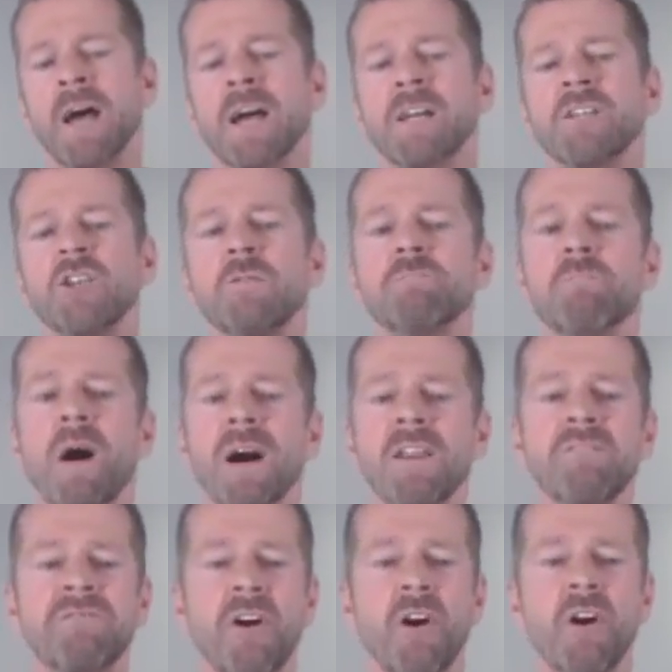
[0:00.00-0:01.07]
you might
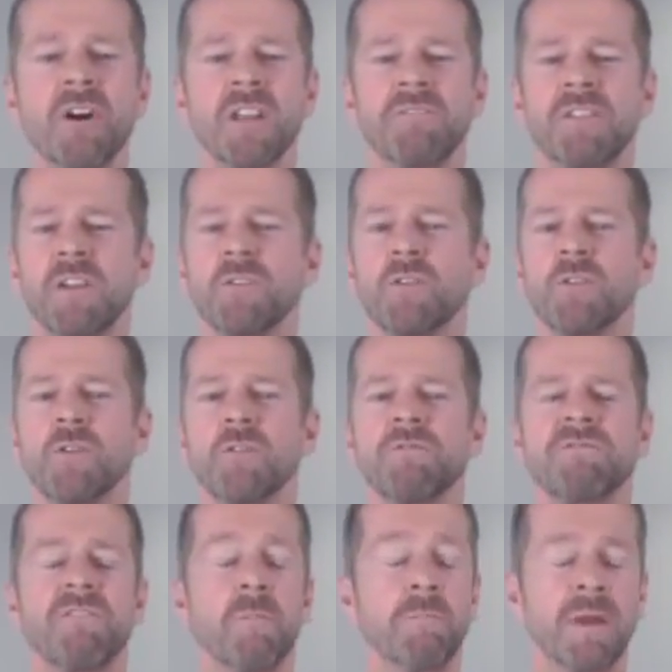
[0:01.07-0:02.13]
have heard, if you're
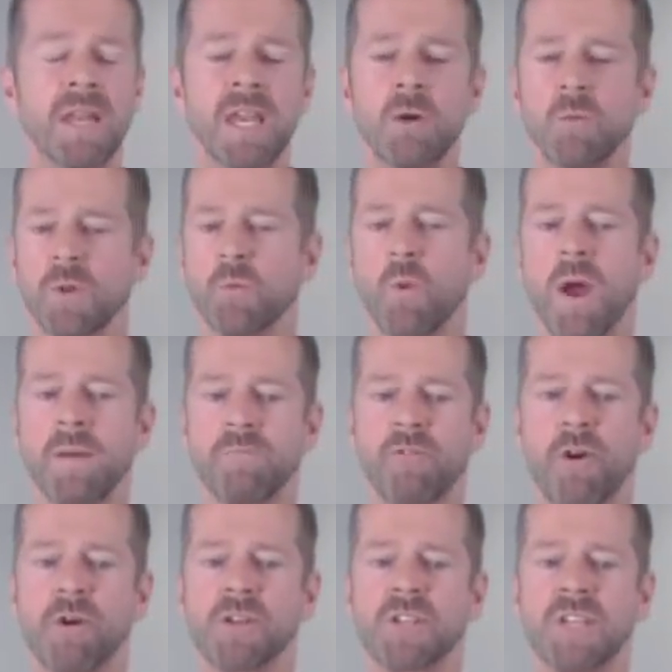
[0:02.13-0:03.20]
familiar with whey
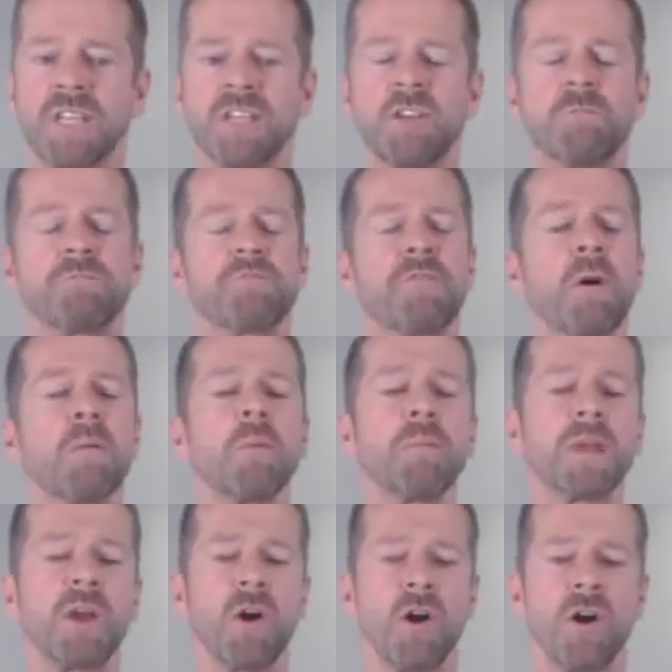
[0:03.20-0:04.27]
protein, you
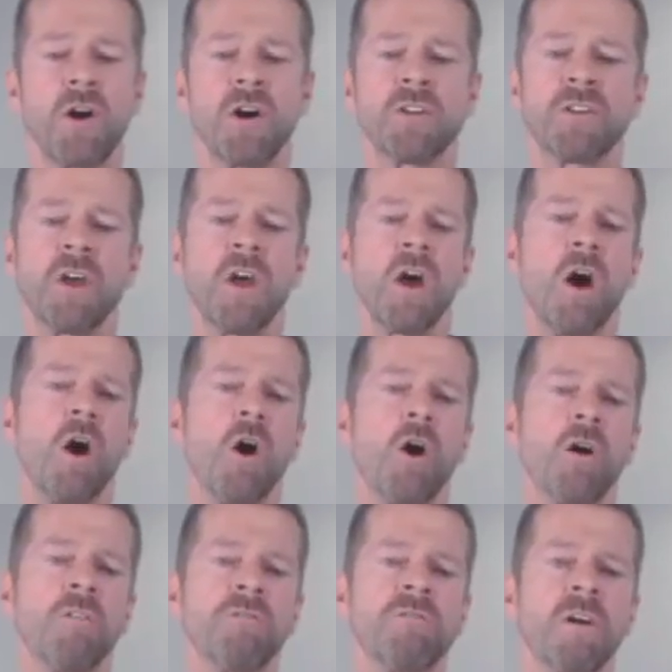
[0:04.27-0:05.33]
probably heard
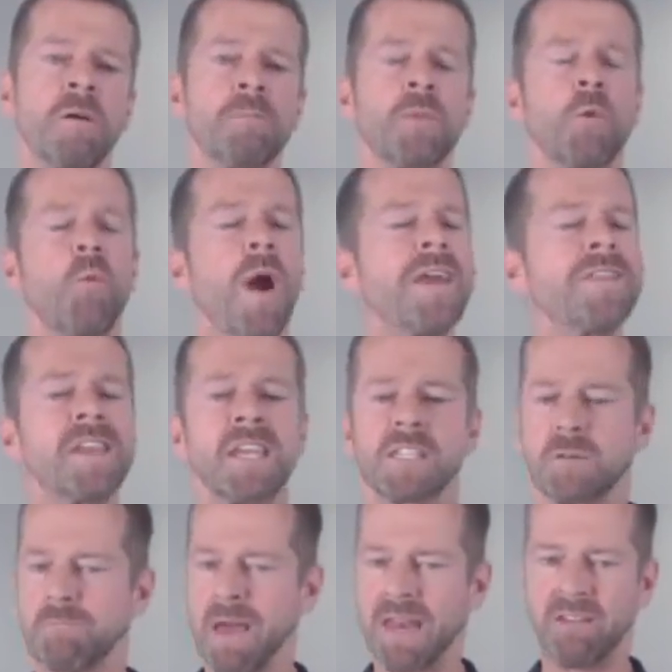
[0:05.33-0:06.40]
of the way that it's
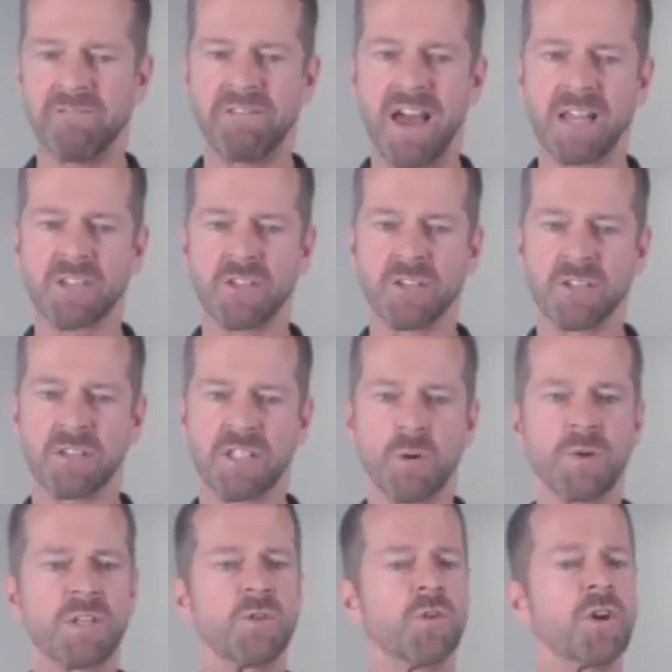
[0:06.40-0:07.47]
manufactured. So
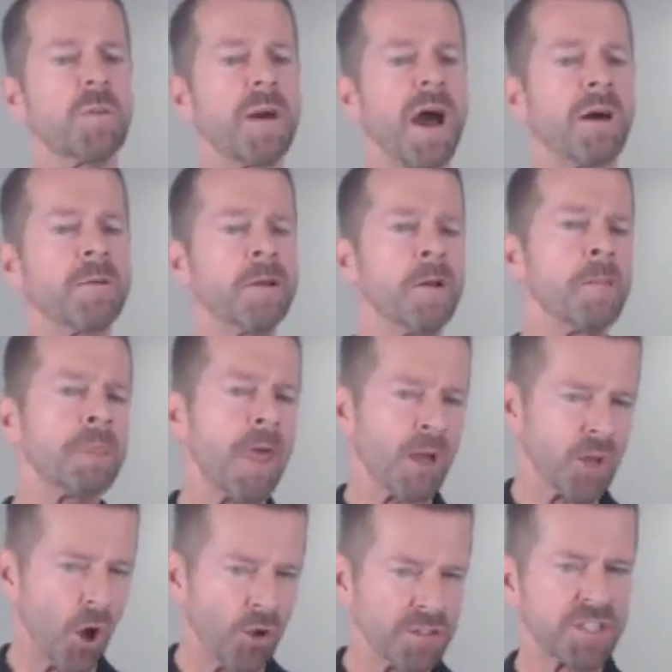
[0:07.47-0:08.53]
we talk about a
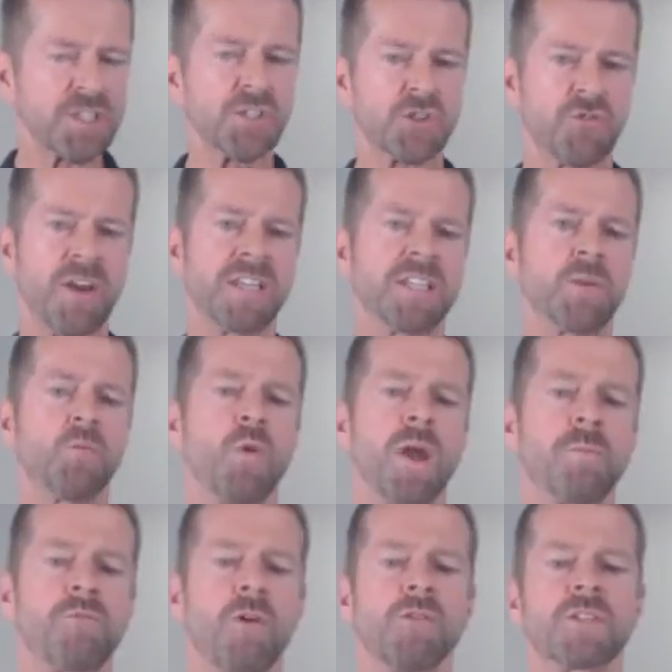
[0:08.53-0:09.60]
concentrated whey
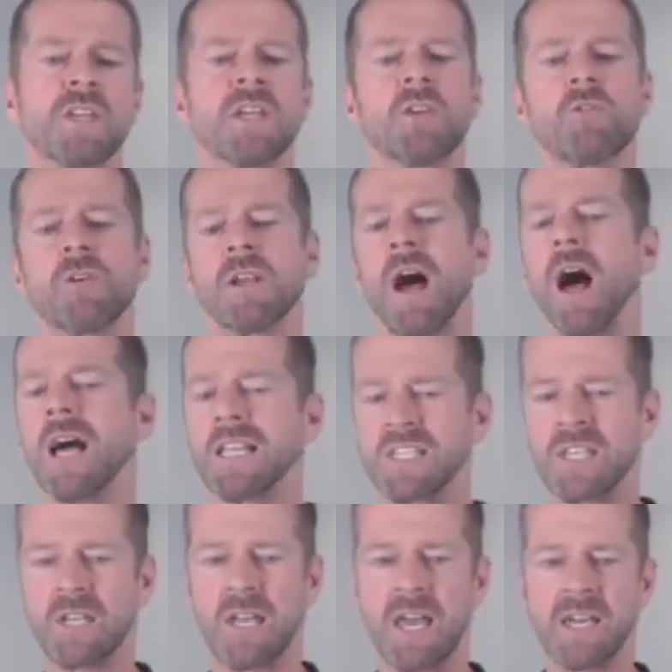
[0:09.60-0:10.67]
protein, or an
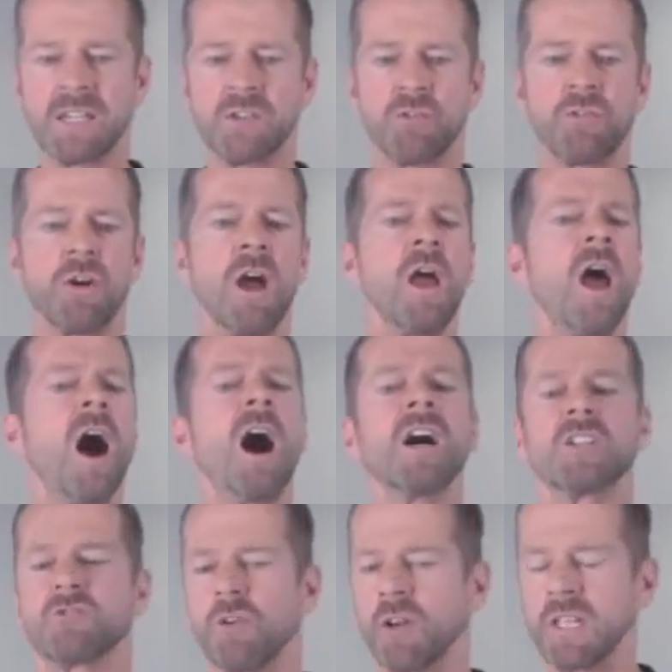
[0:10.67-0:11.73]
isolate, or a
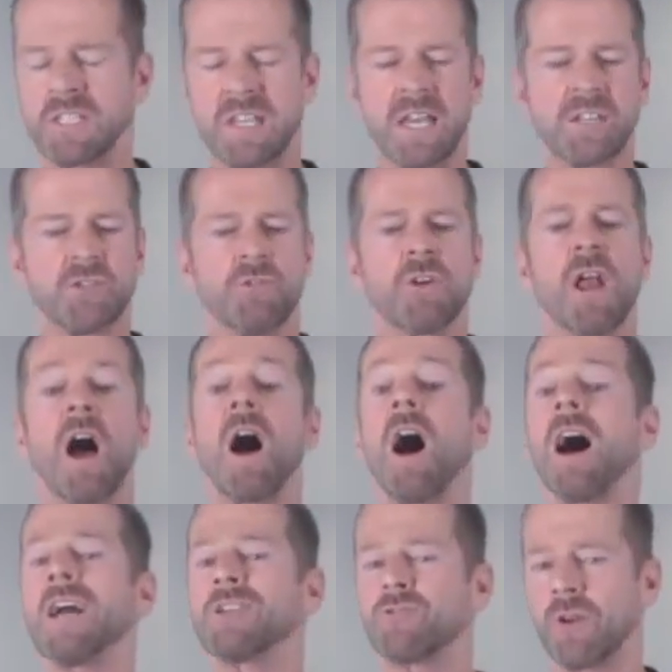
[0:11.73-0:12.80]
hydrolysate, or a
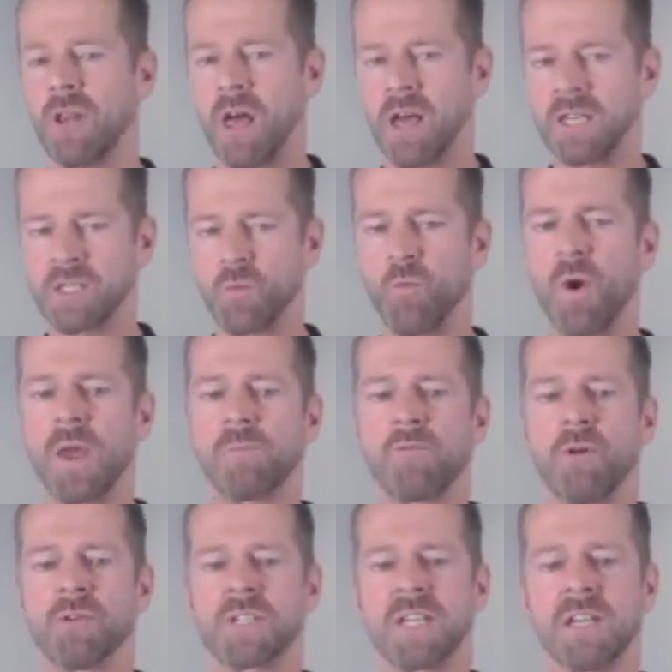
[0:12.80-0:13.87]
hydrolyzed whey
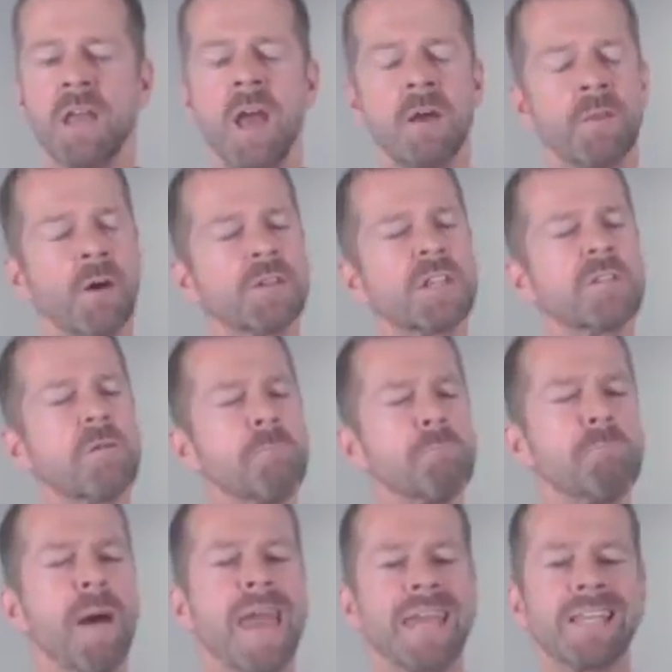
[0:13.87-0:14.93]
protein. Those are the
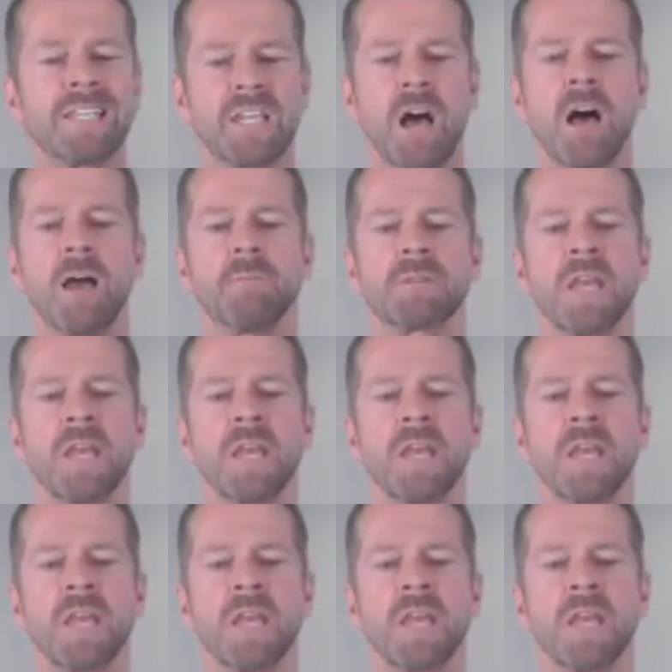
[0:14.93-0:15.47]
main types.